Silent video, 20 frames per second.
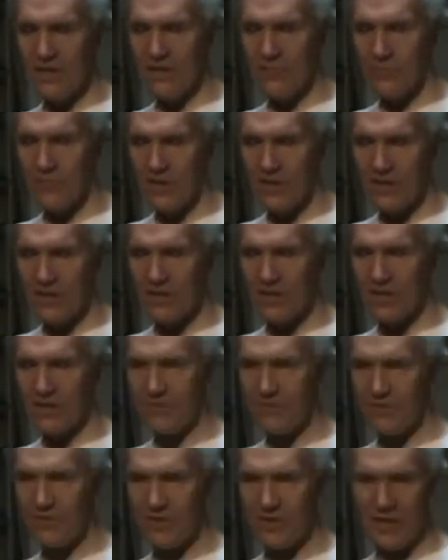man,
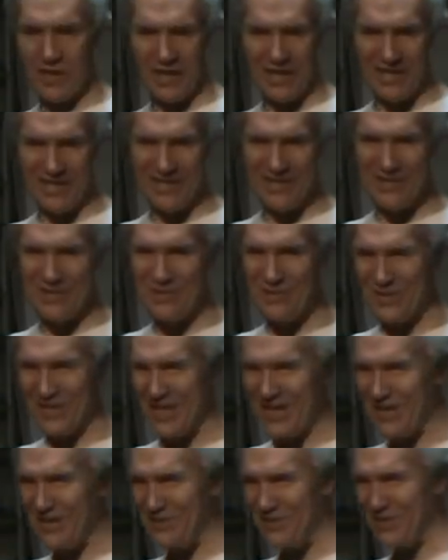you do it
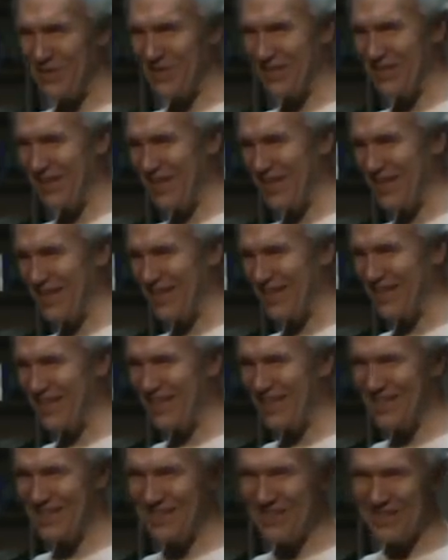without it.
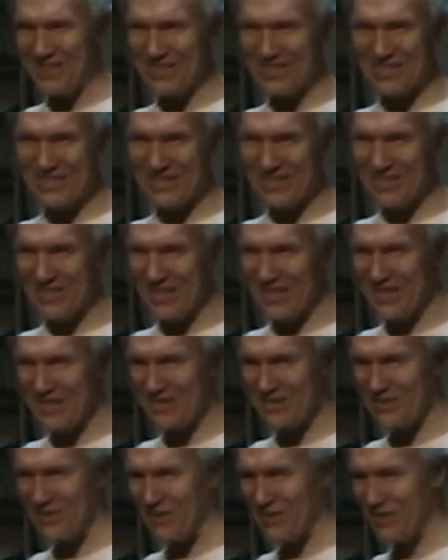It tosses a lot of
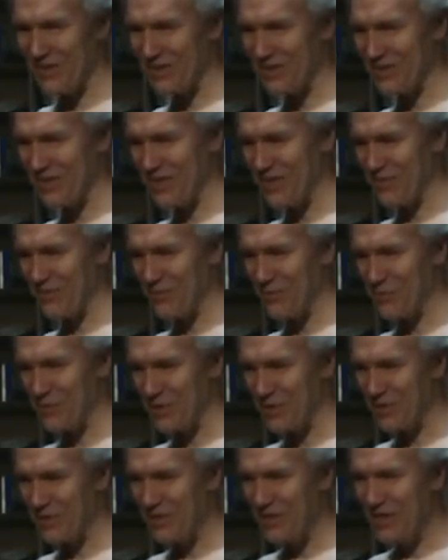sawdust
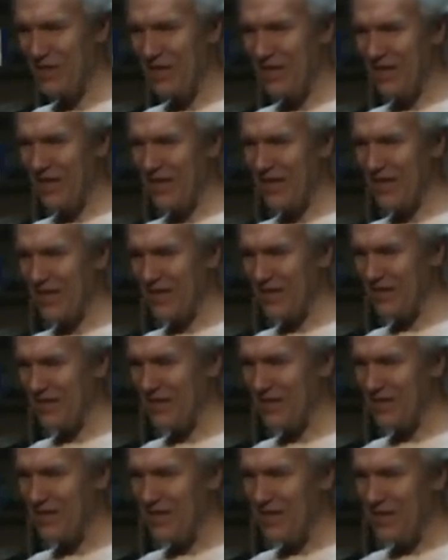everywhere, and
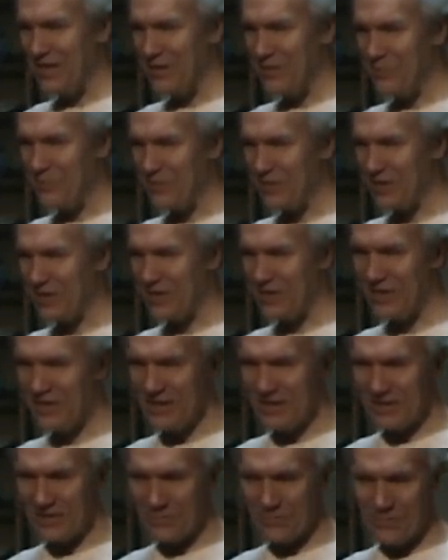you plug it in
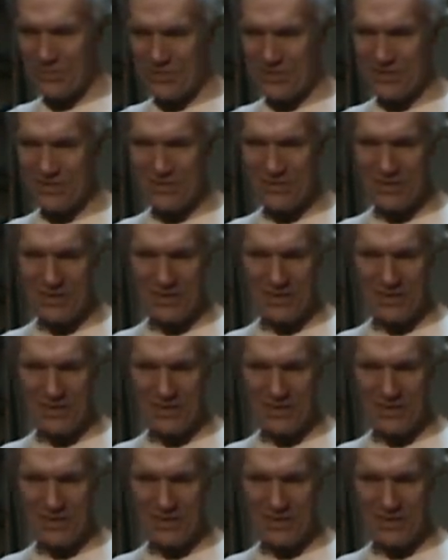there, and boy, you don't,